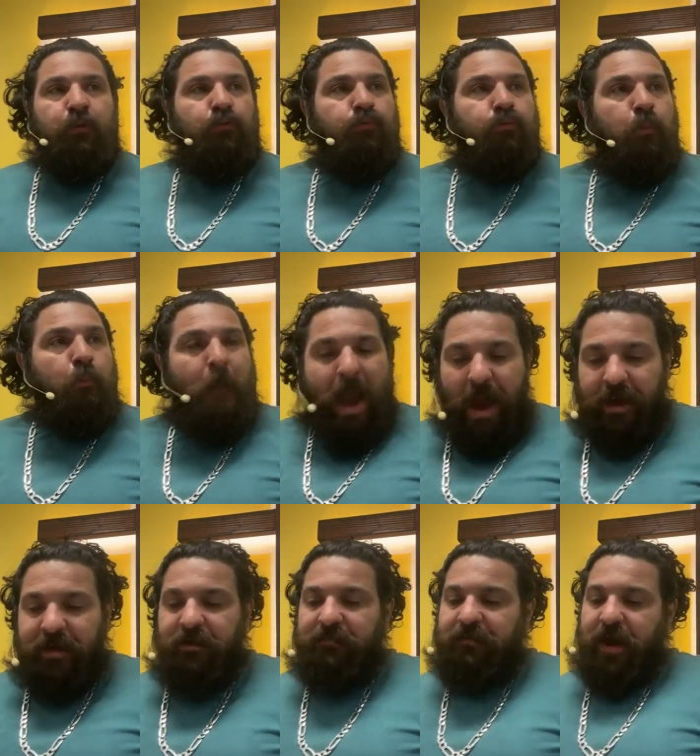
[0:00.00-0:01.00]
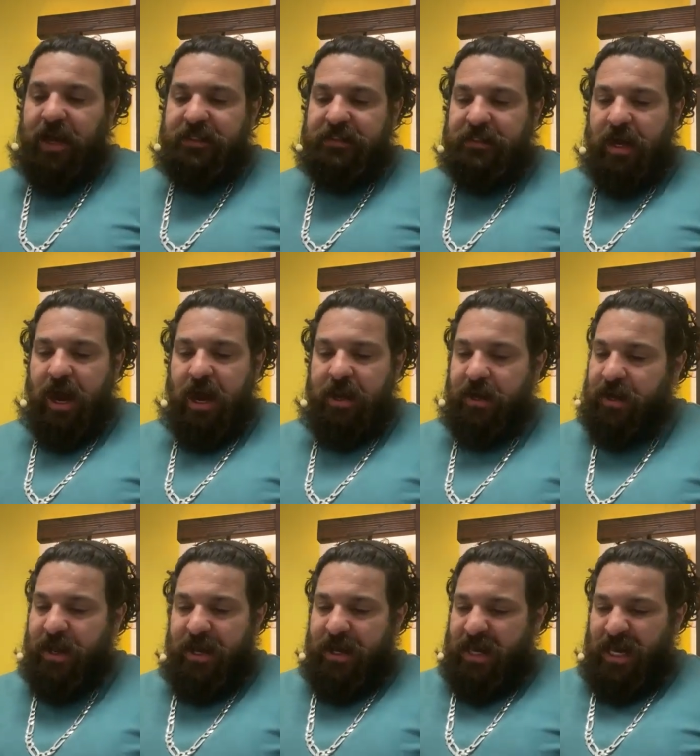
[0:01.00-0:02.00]
he magnifies God
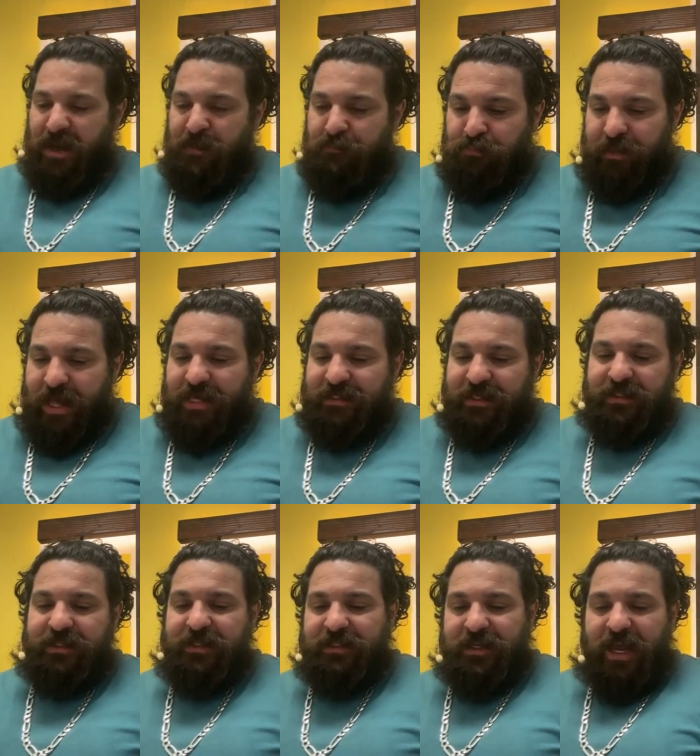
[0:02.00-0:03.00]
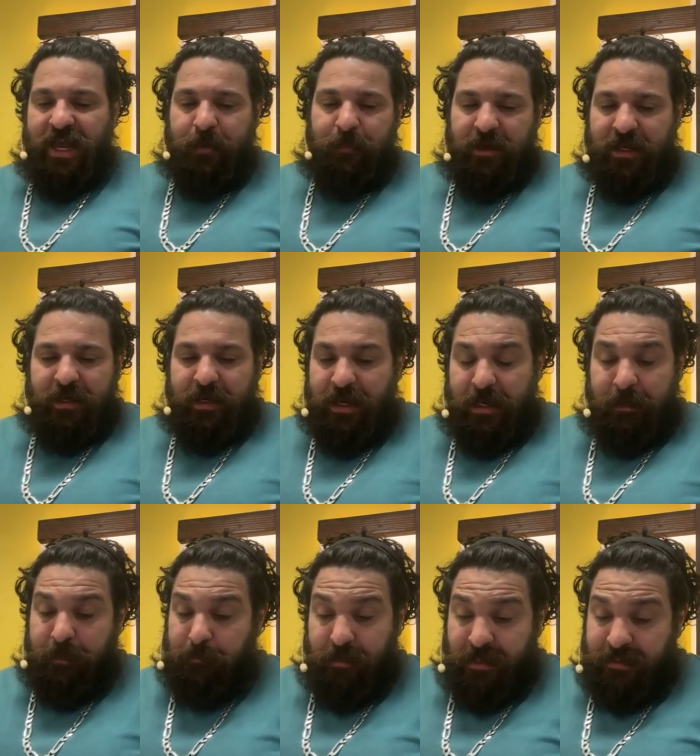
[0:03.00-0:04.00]
and he blesses his name and he,
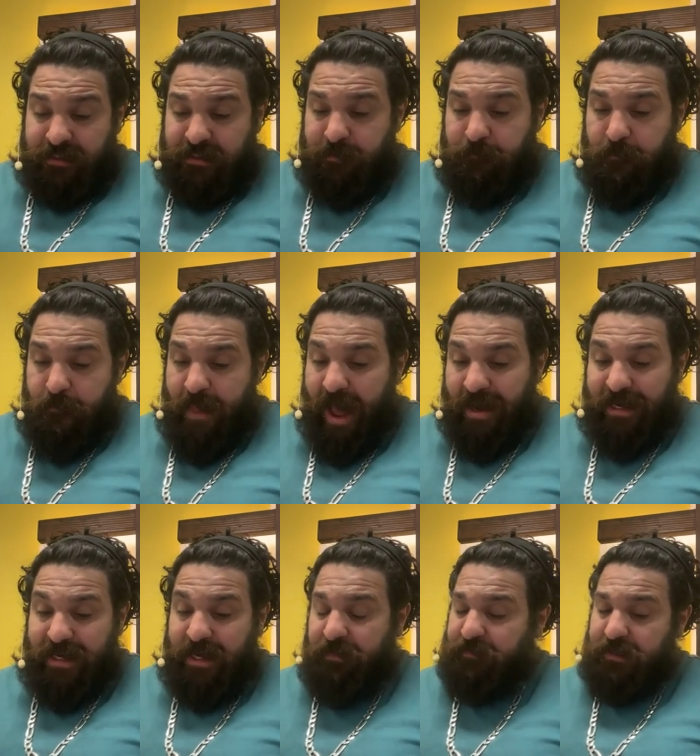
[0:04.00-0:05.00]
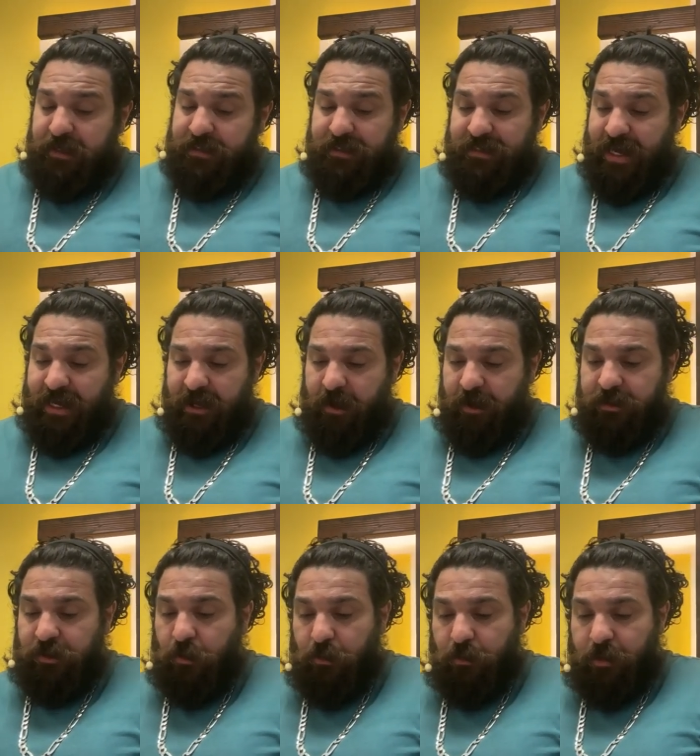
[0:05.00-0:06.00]
he blesses him for that gift. He doesn't take it on
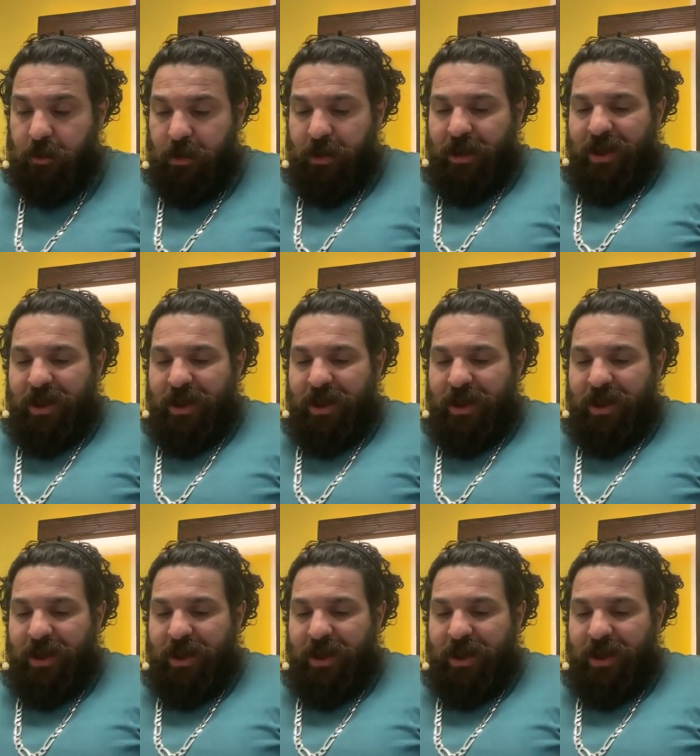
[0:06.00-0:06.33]
his own.